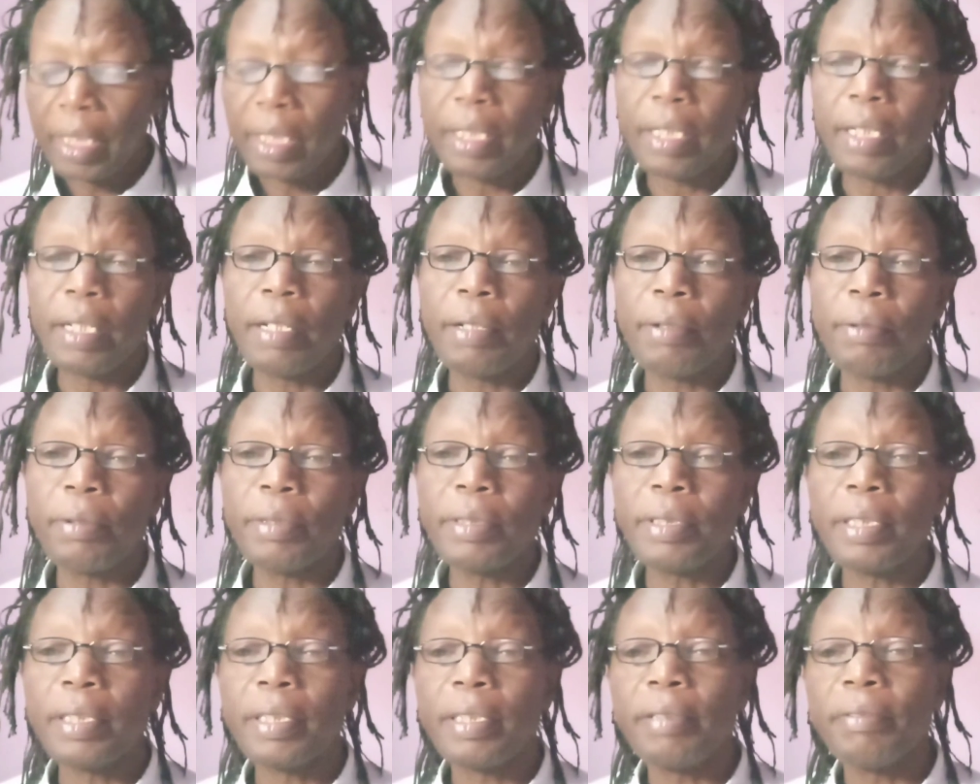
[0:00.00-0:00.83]
Now
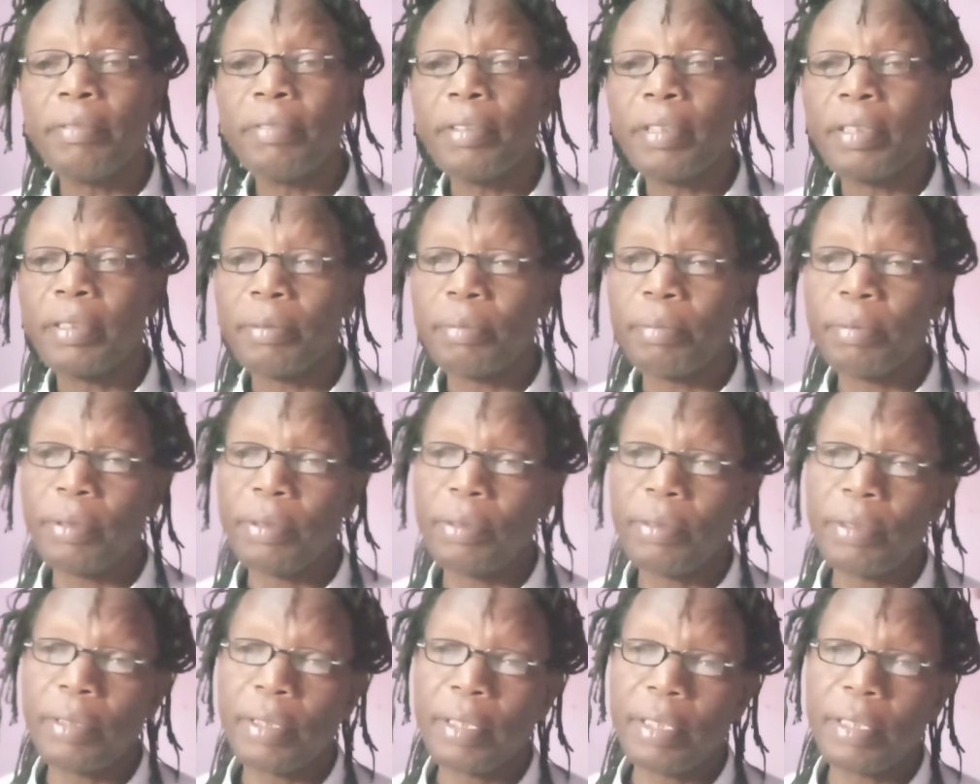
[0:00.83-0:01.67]
what's the difference
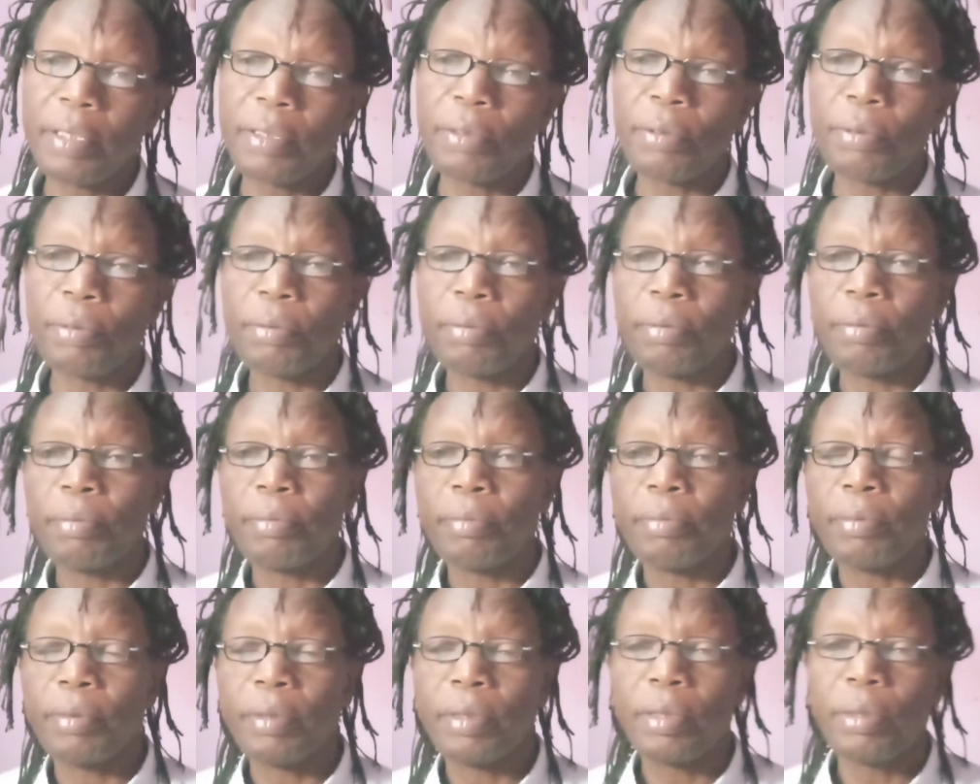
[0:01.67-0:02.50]
between these two?
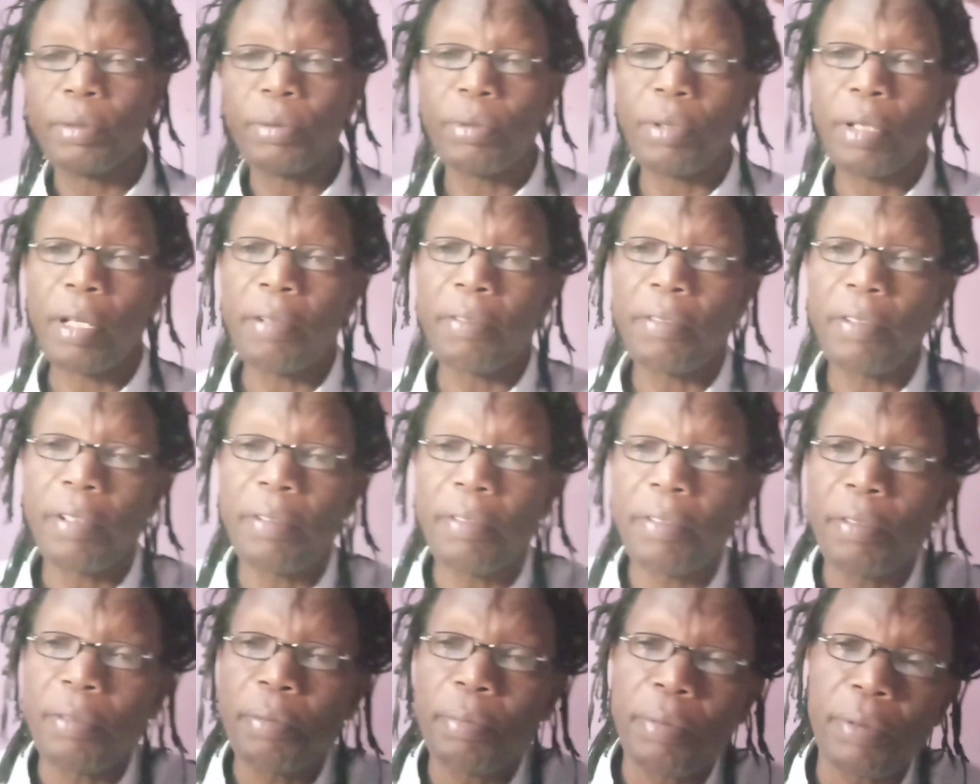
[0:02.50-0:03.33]
We have
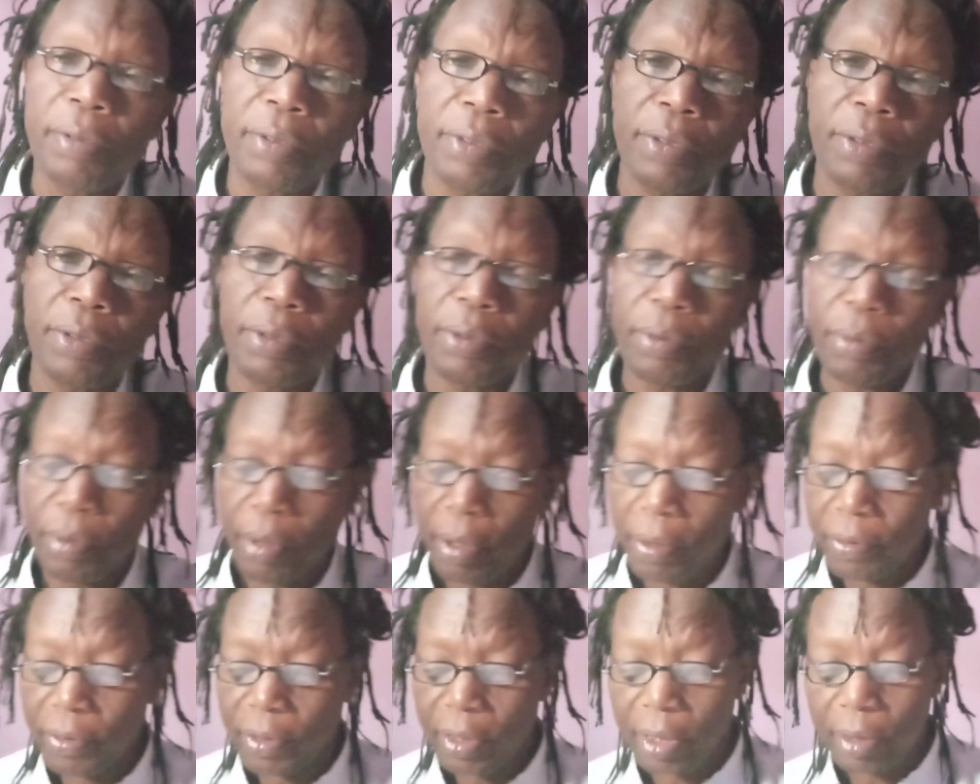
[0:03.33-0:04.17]
W boson, we
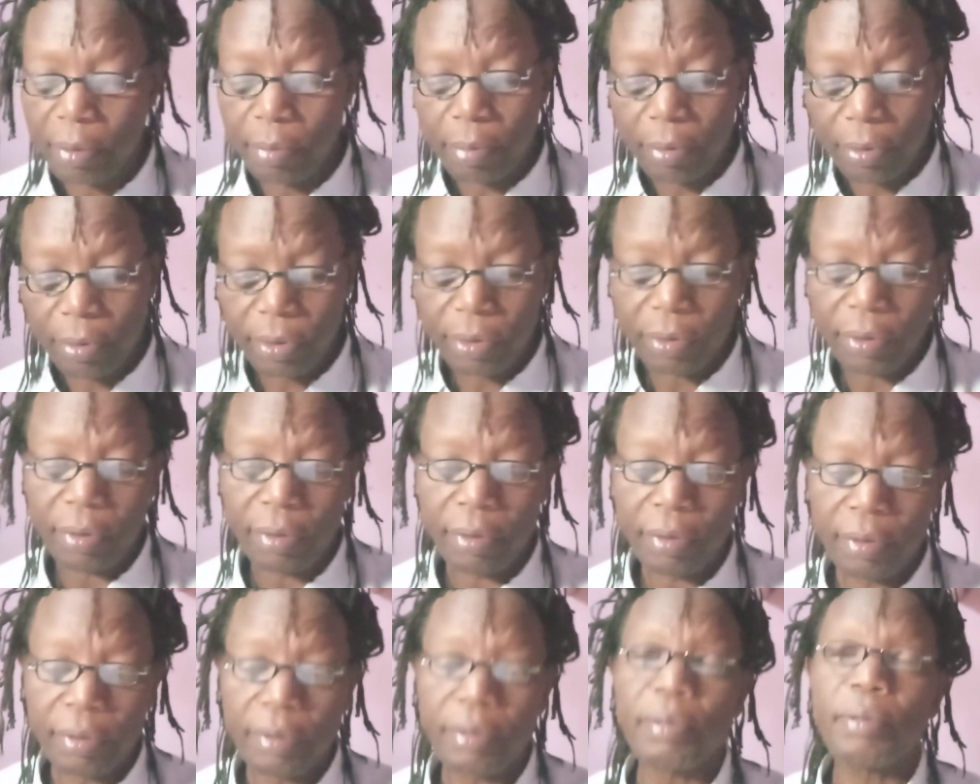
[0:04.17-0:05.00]
have Z
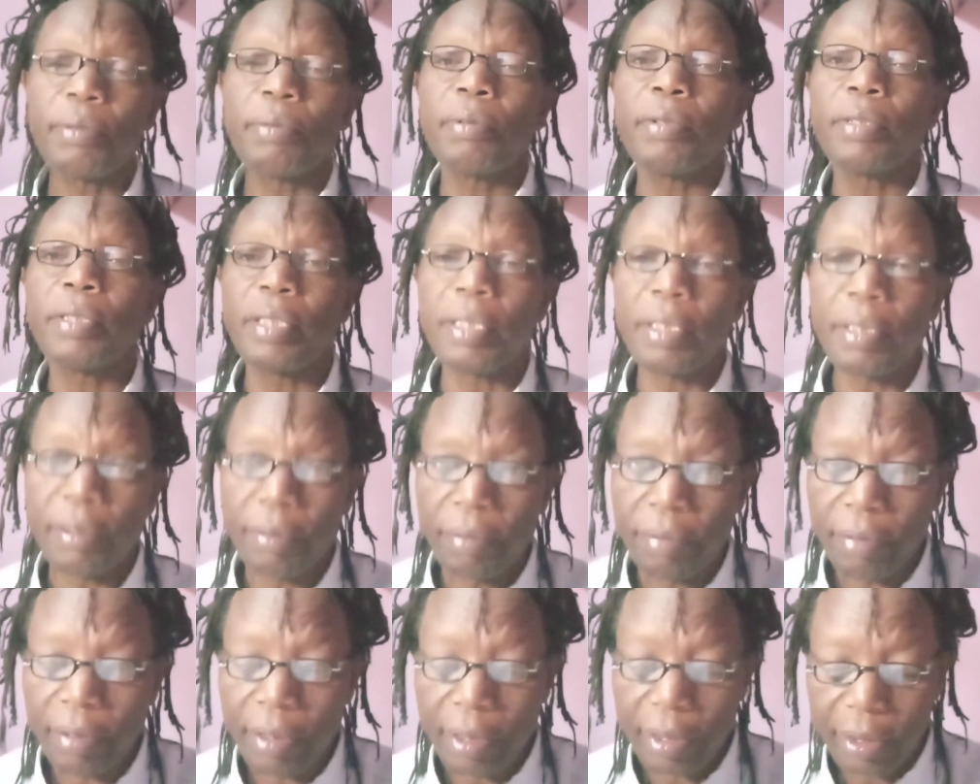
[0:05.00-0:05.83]
boson. What's the
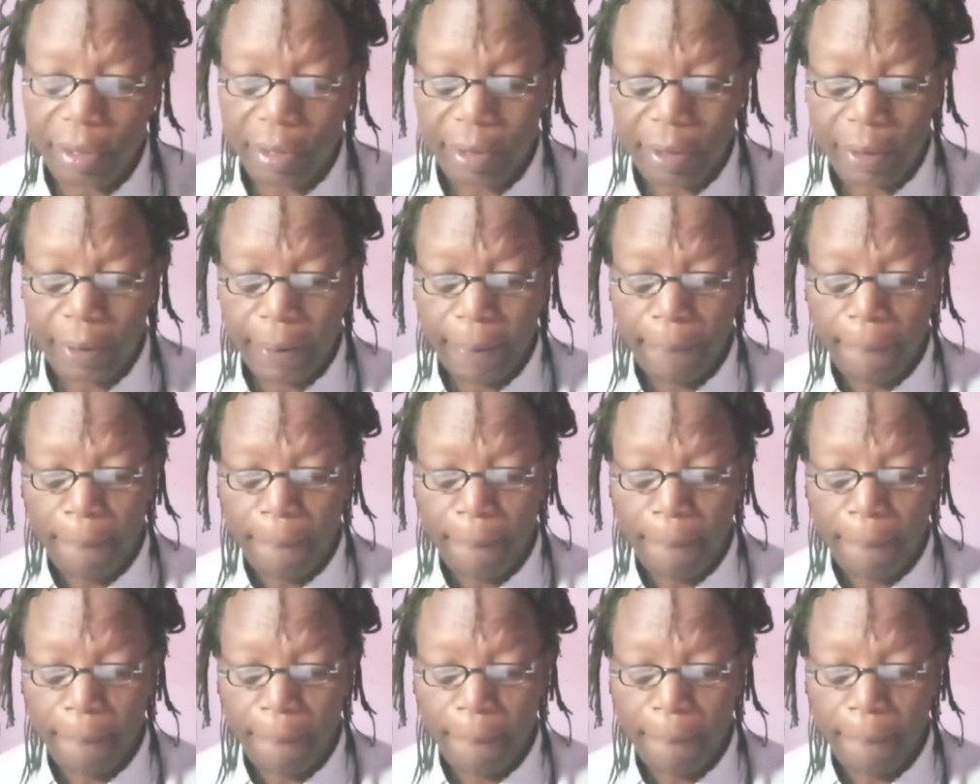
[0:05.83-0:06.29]
difference?